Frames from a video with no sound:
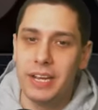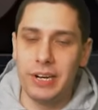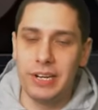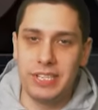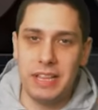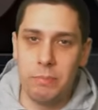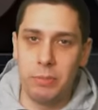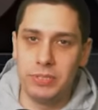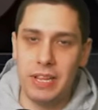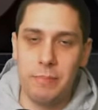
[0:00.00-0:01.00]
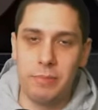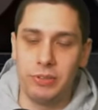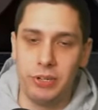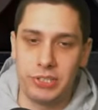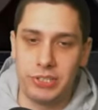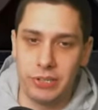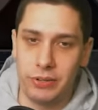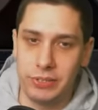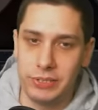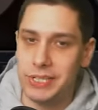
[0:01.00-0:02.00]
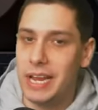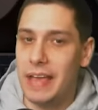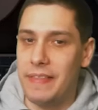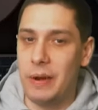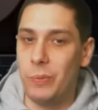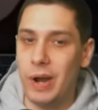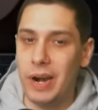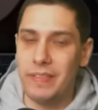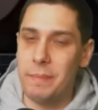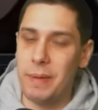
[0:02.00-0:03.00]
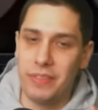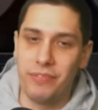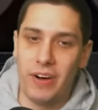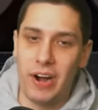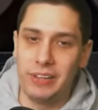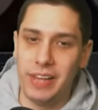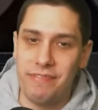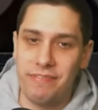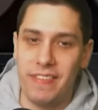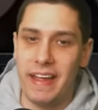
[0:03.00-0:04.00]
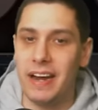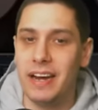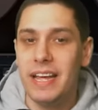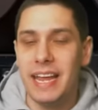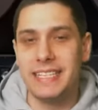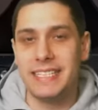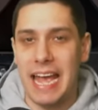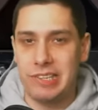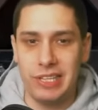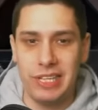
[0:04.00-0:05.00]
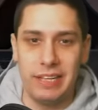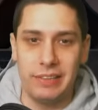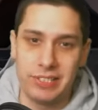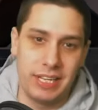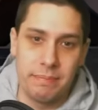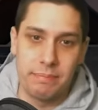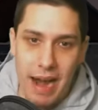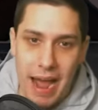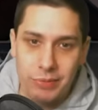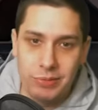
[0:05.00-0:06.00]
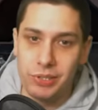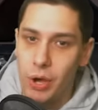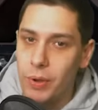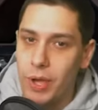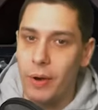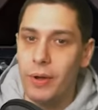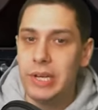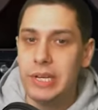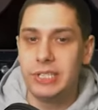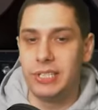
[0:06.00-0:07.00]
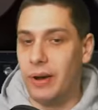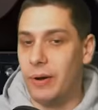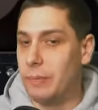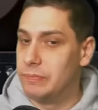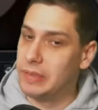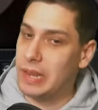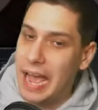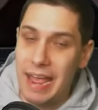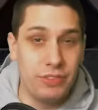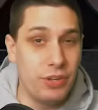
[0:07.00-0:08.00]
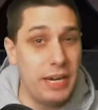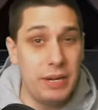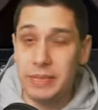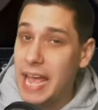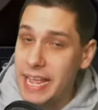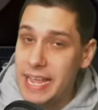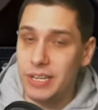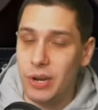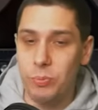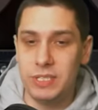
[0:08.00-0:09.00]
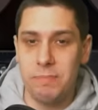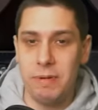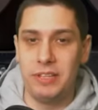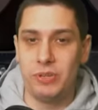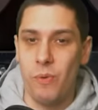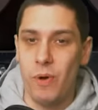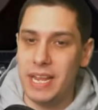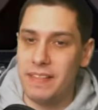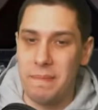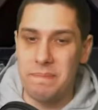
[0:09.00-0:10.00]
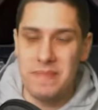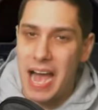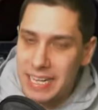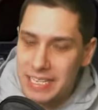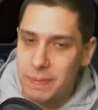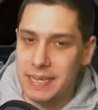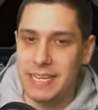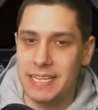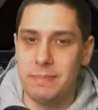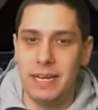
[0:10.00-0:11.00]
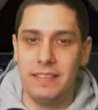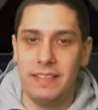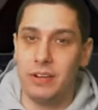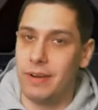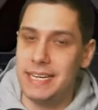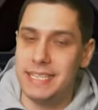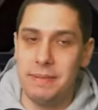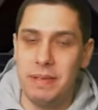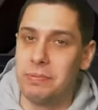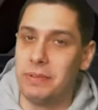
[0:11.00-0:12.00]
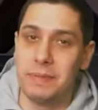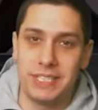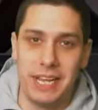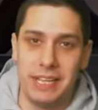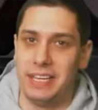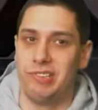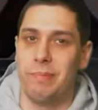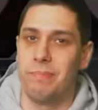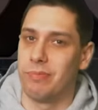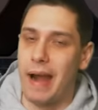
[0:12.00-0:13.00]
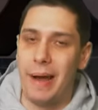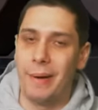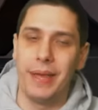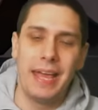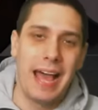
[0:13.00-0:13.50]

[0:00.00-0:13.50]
you're going to see that most of them are little circles. And then one of them on the far left there is actually, it looks like the Browns logo. So... I have no idea what that is. It opens up on the twentieth. I'm not expecting it to be anything crazy. People have been saying, like, Jim Brown